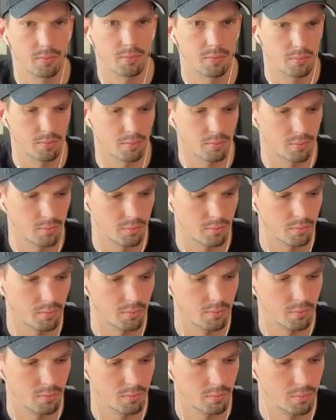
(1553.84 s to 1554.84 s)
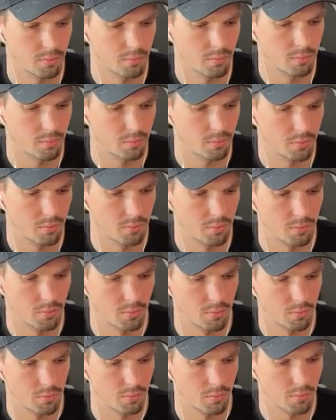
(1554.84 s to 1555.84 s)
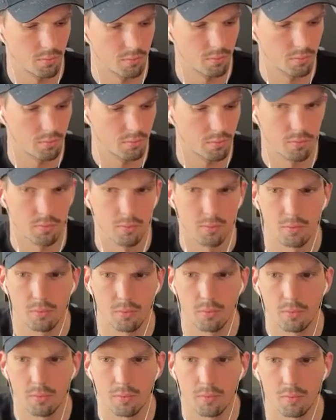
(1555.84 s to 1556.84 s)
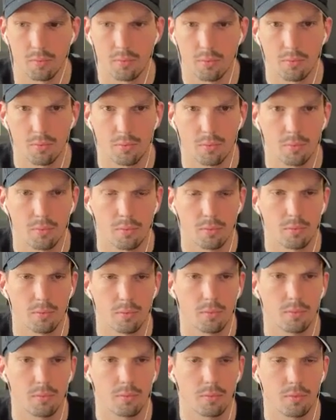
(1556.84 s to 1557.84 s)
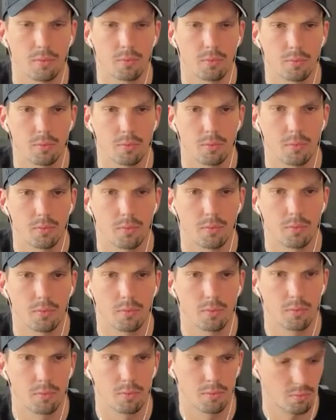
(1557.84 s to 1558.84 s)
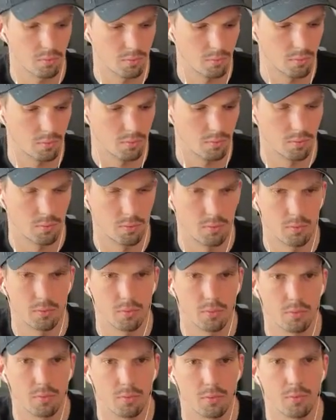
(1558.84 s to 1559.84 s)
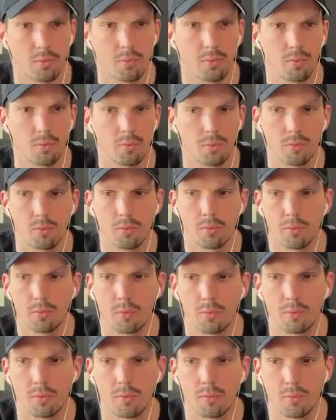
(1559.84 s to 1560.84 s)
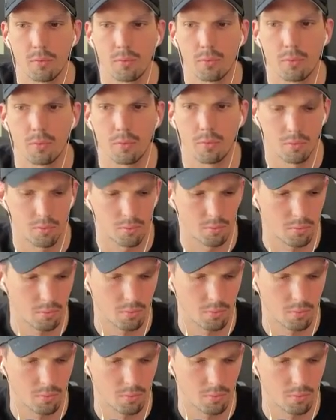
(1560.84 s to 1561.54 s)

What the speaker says: [no speech]